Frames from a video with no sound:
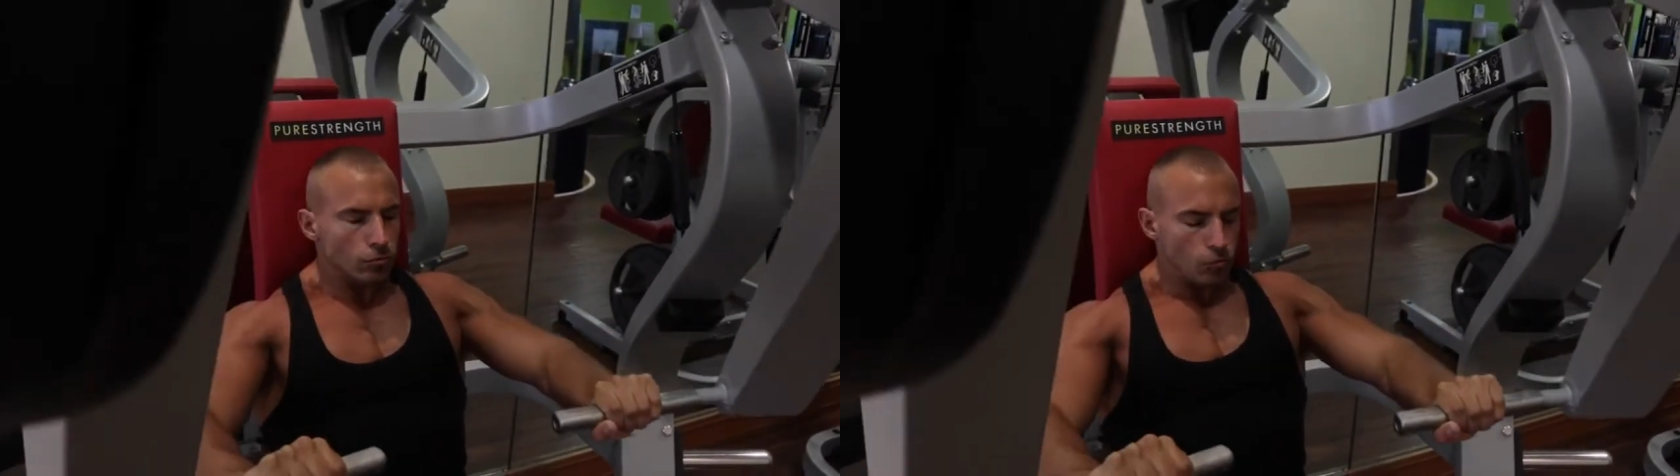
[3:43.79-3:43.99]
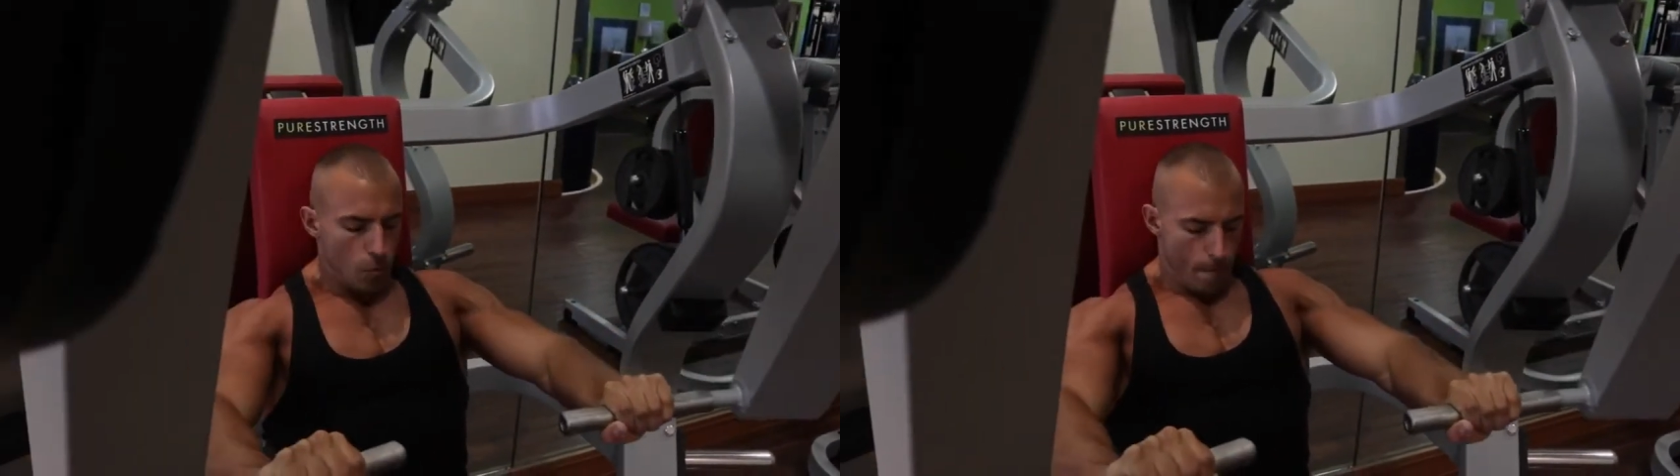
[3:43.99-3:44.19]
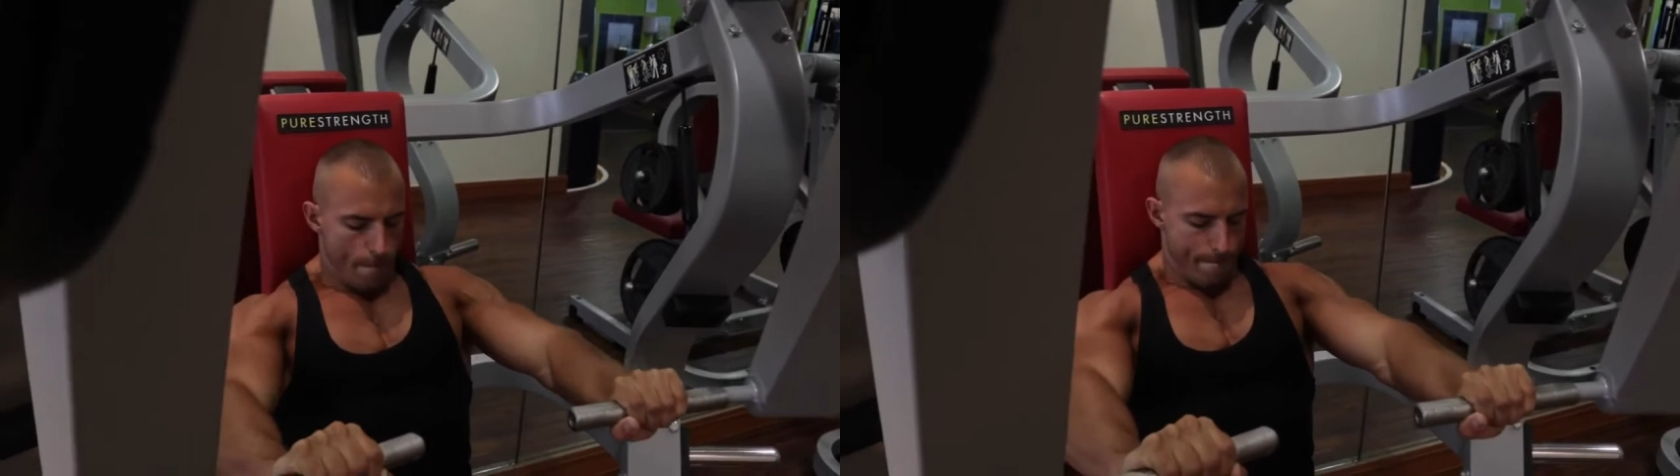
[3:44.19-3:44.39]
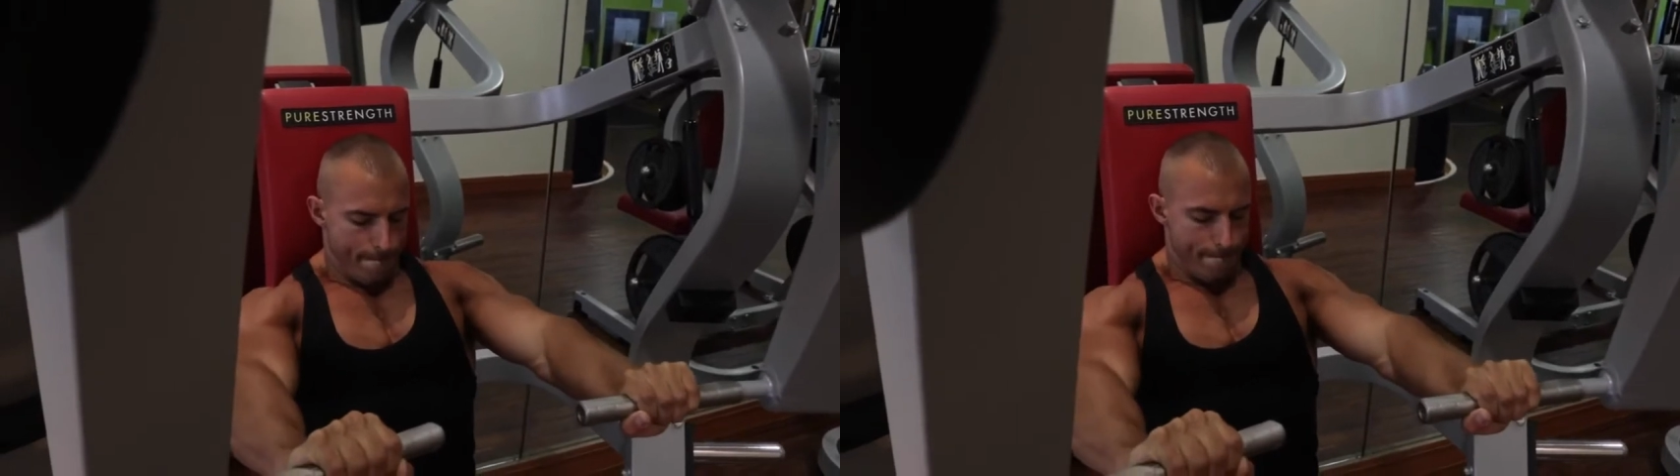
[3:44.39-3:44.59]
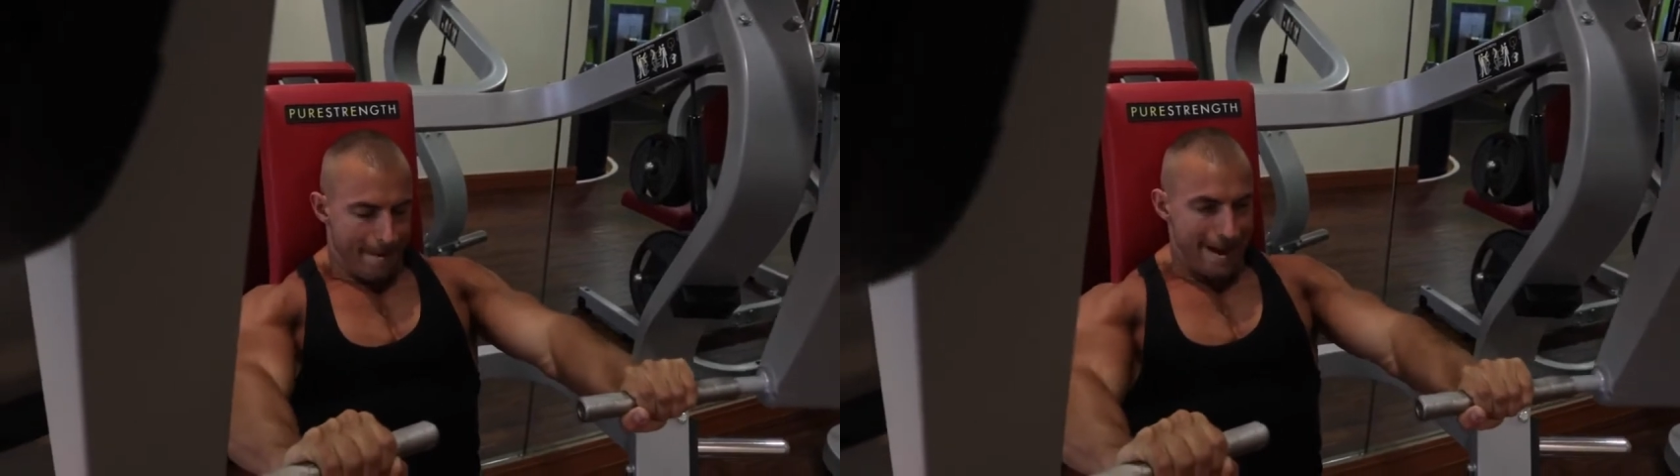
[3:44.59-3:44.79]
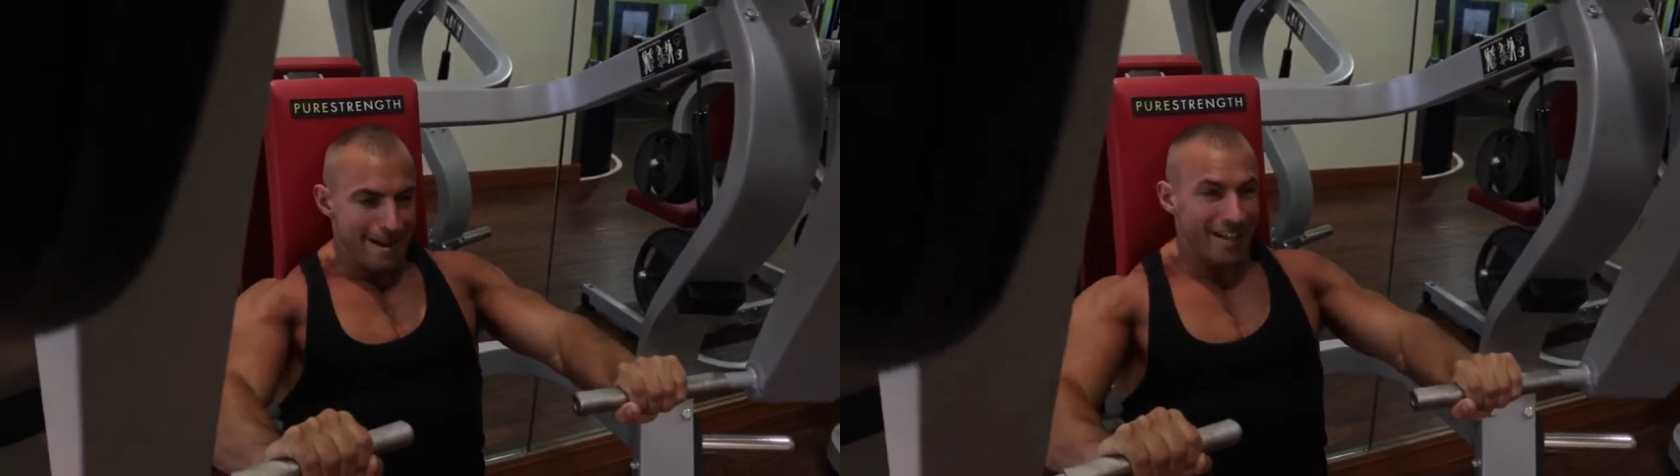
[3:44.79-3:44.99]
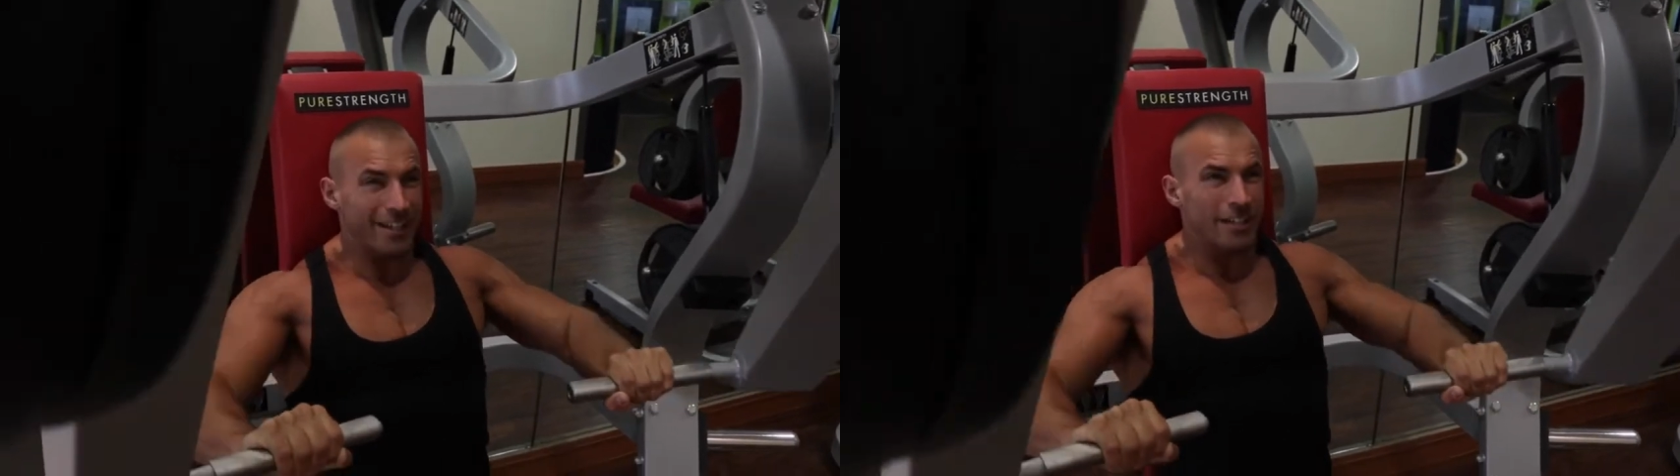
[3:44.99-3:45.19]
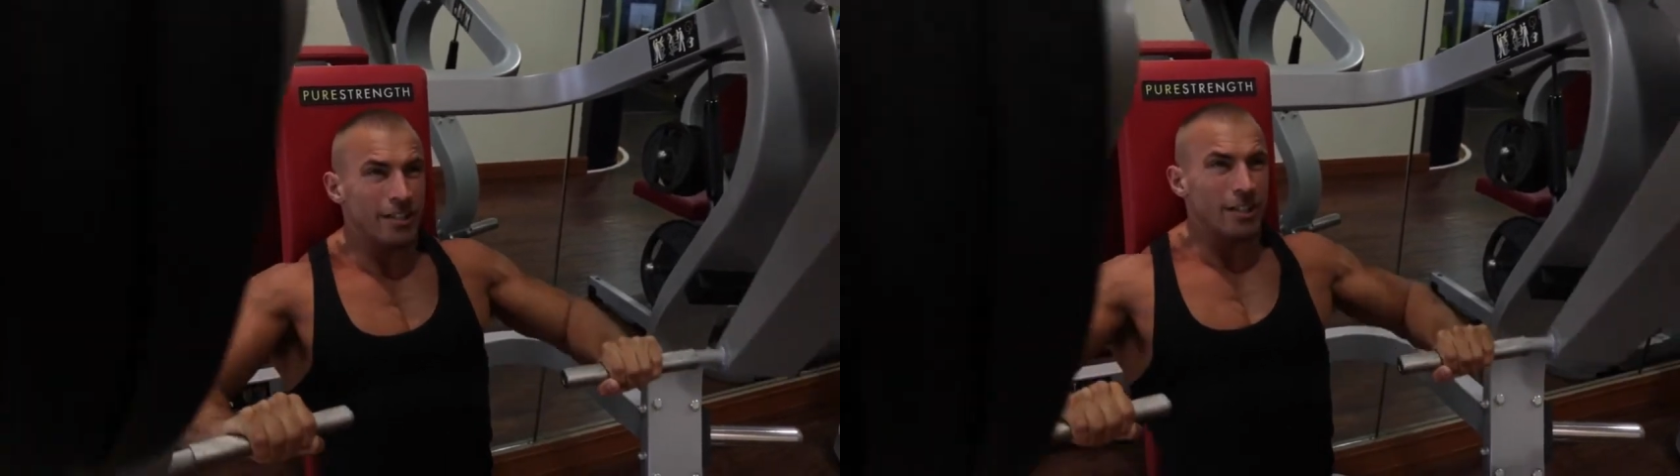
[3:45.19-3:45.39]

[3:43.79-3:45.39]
mimicking a flat press.